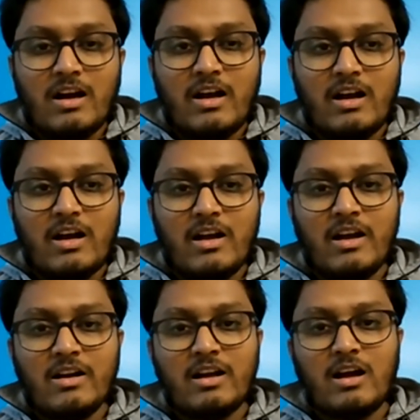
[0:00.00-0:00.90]
I,
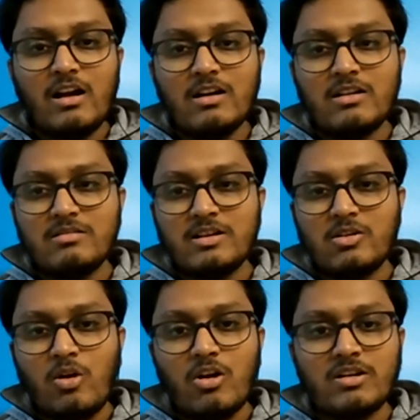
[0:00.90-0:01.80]
I had heard
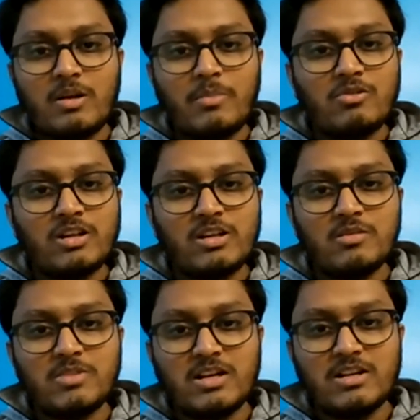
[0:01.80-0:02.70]
a lot about
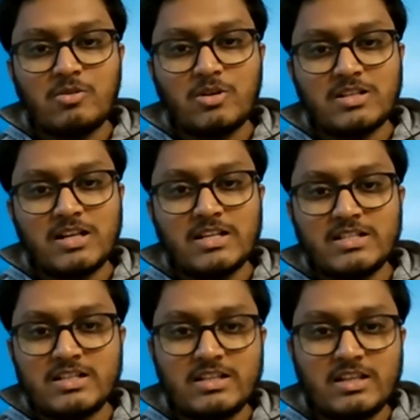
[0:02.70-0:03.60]
him that he was a
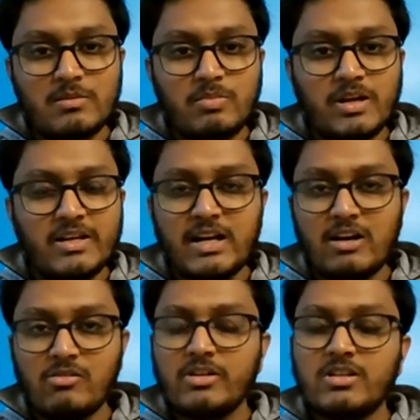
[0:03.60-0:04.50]
legend. He
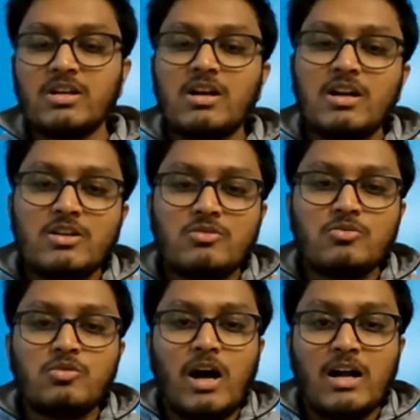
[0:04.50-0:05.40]
played along with
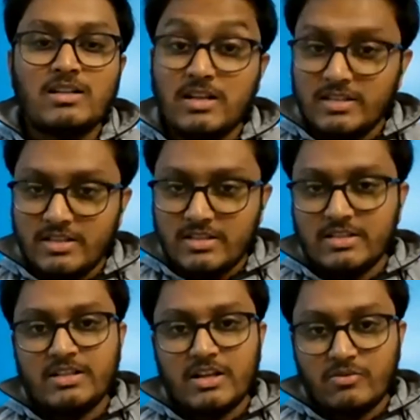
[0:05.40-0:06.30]
two other
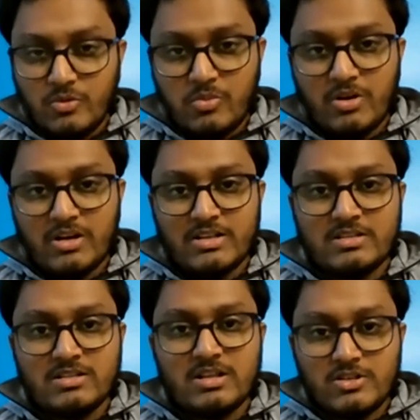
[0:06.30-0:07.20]
legendary Indian
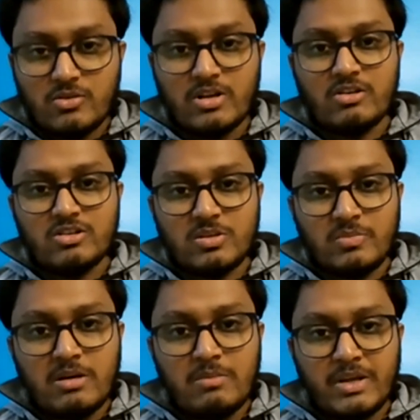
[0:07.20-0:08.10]
footballers, Chuni
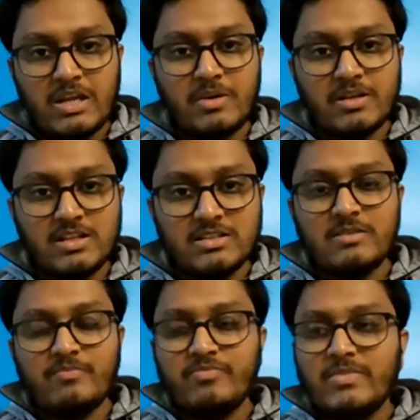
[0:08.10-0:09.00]
Goswami and PK
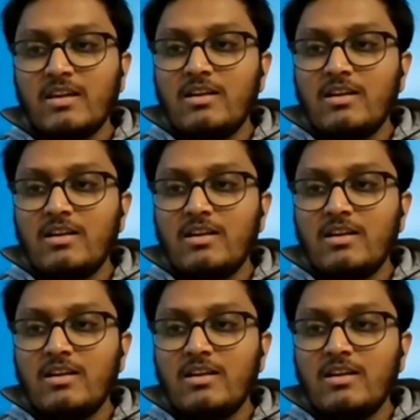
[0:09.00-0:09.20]
Banerjee.